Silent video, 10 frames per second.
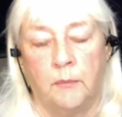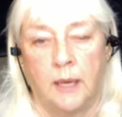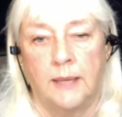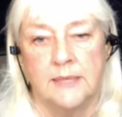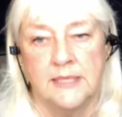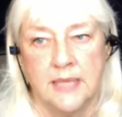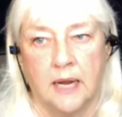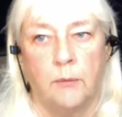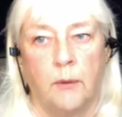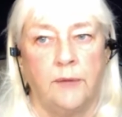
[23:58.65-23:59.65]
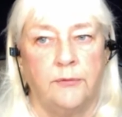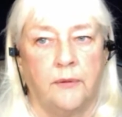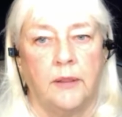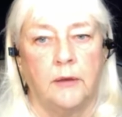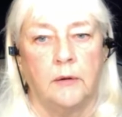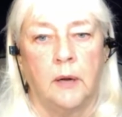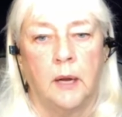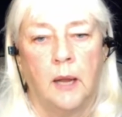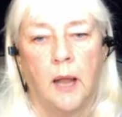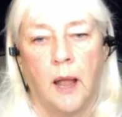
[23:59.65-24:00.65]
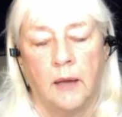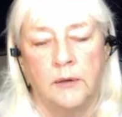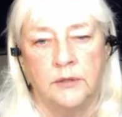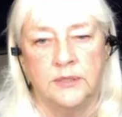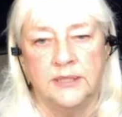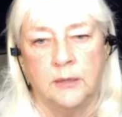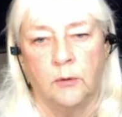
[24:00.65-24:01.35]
as I said, I write for other nursing